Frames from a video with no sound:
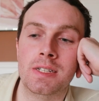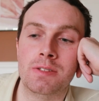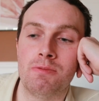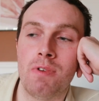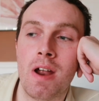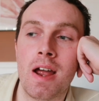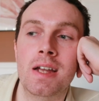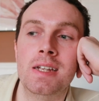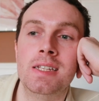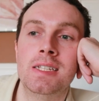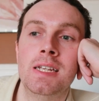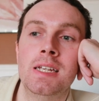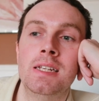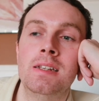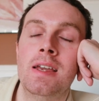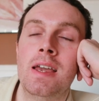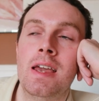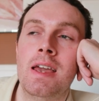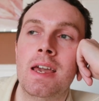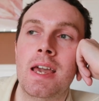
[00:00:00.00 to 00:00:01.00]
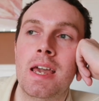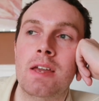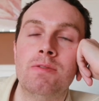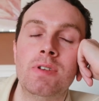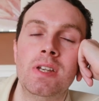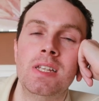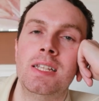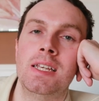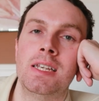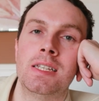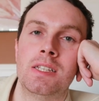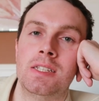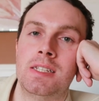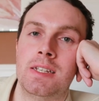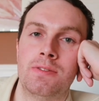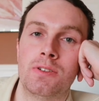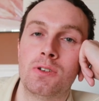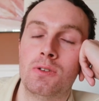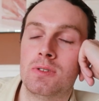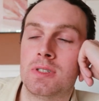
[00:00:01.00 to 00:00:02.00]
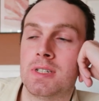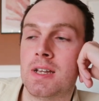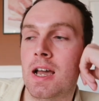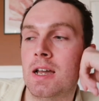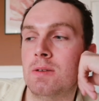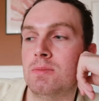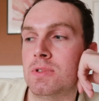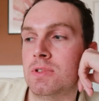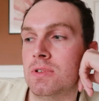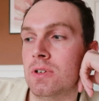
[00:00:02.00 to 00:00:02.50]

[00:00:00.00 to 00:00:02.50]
is rising. It really is a difficult time.